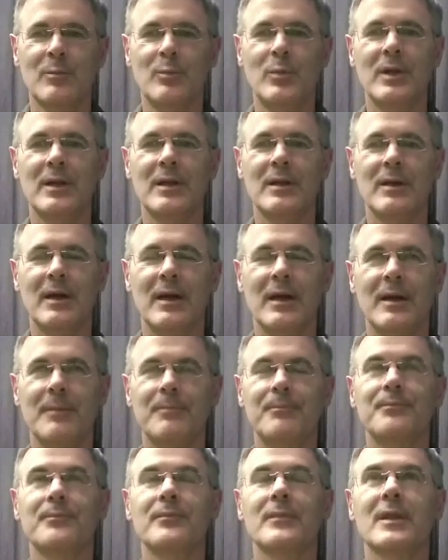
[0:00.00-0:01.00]
Bill,
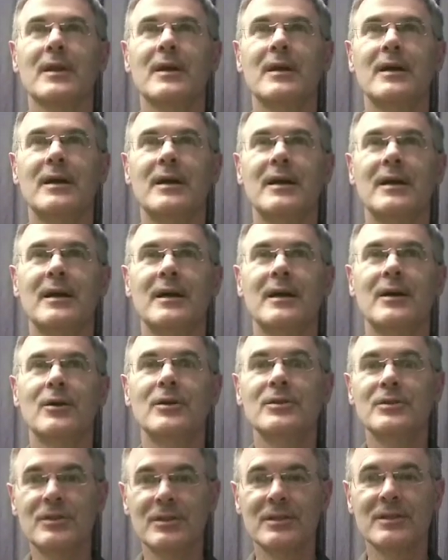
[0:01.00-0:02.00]
um, uh,
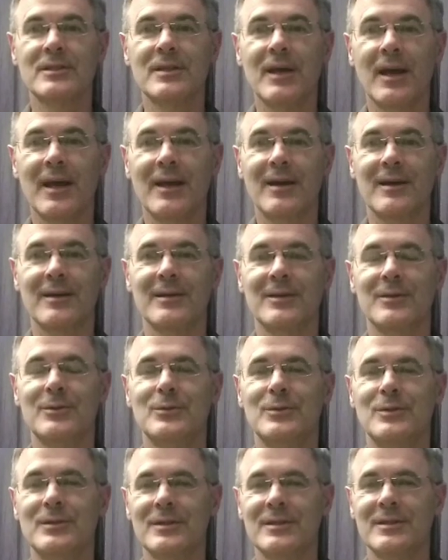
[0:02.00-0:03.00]
Hudson Taylor, they
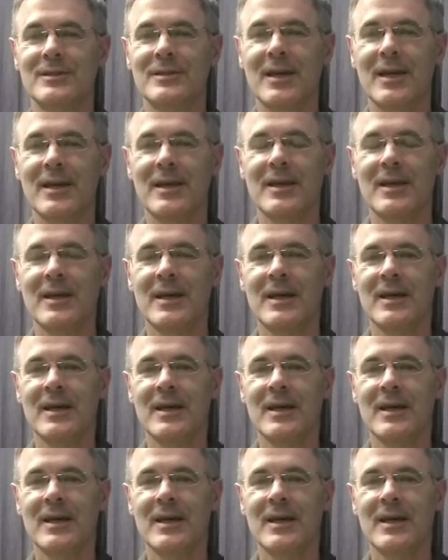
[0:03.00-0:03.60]
used to say